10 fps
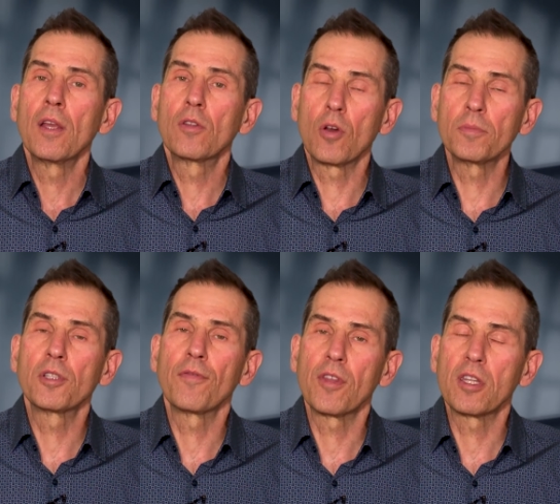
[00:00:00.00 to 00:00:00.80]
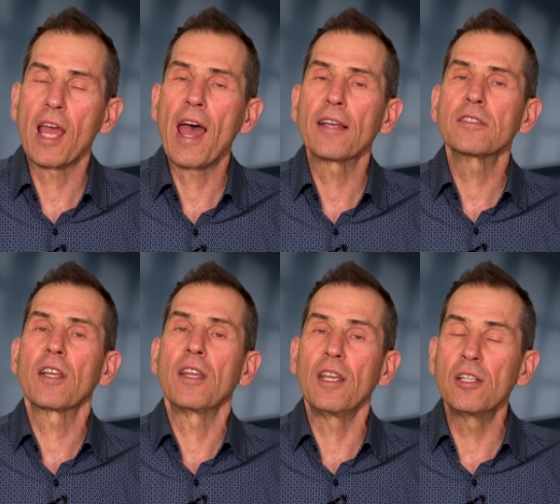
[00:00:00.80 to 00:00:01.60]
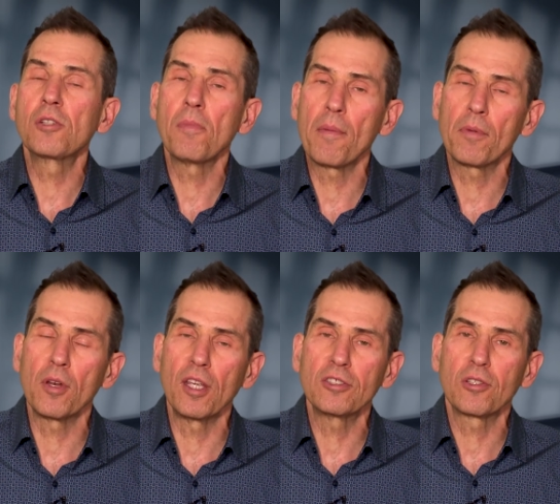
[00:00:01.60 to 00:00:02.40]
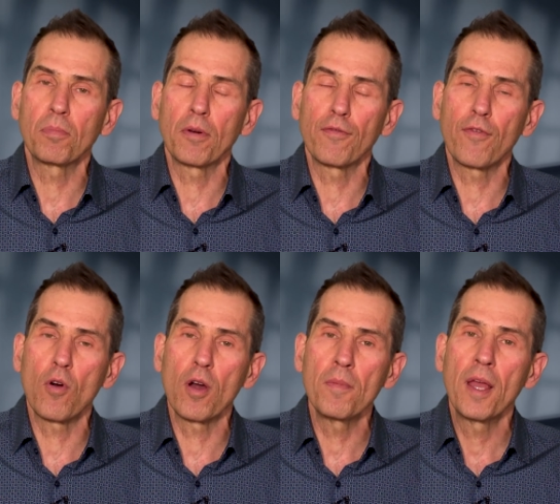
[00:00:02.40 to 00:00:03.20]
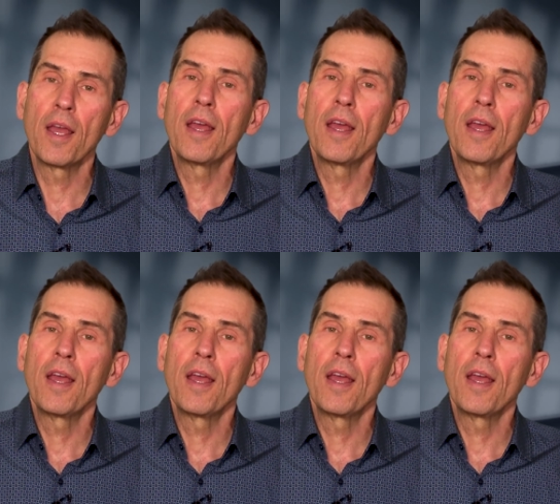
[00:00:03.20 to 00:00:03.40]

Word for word: terms of the tasks that each member needs to perform,